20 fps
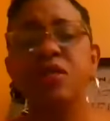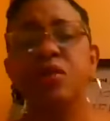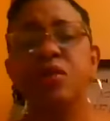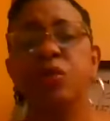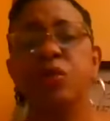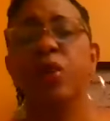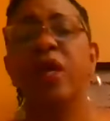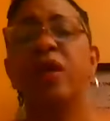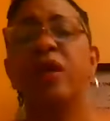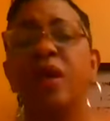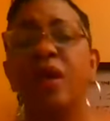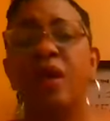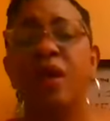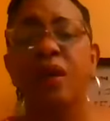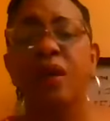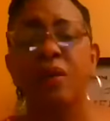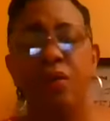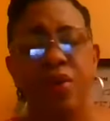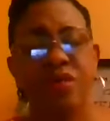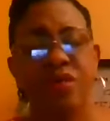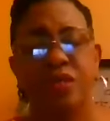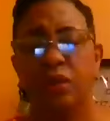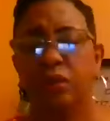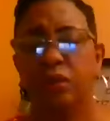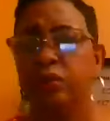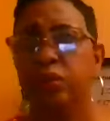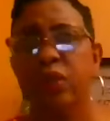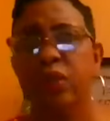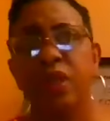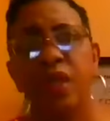this weekend was
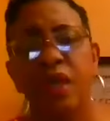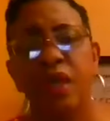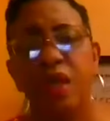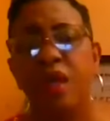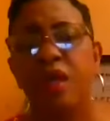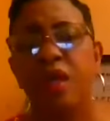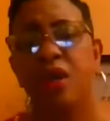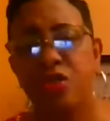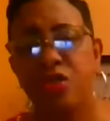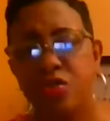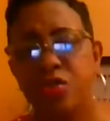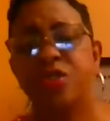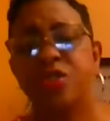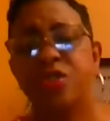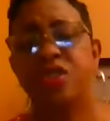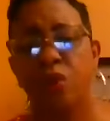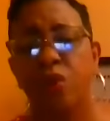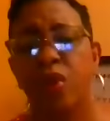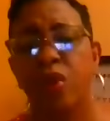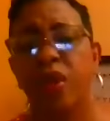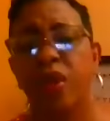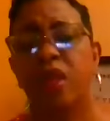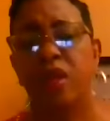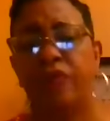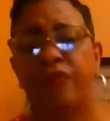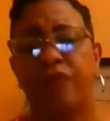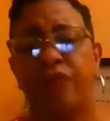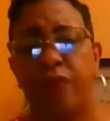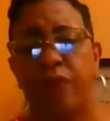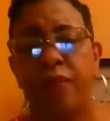a really interesting
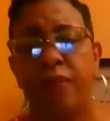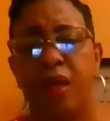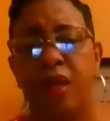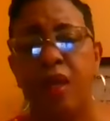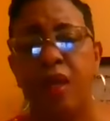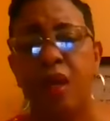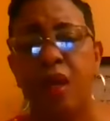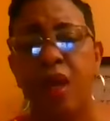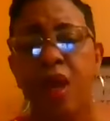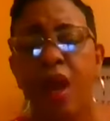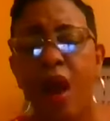weekend for me.